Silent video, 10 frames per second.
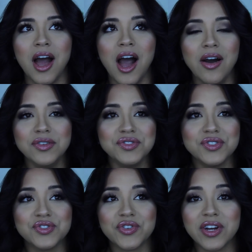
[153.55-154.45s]
I was
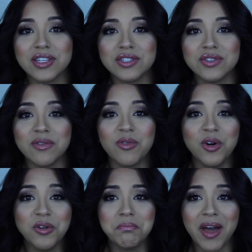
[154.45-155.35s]
just trying to
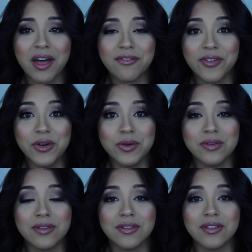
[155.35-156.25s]
avoid bad food,
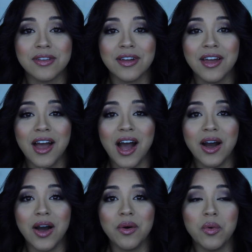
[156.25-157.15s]

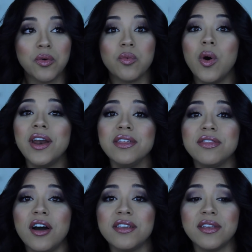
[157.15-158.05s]
or what I
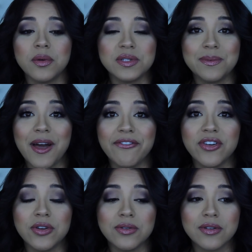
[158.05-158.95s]
thought that it was bad
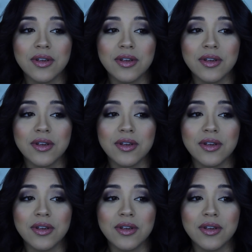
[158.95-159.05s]
food.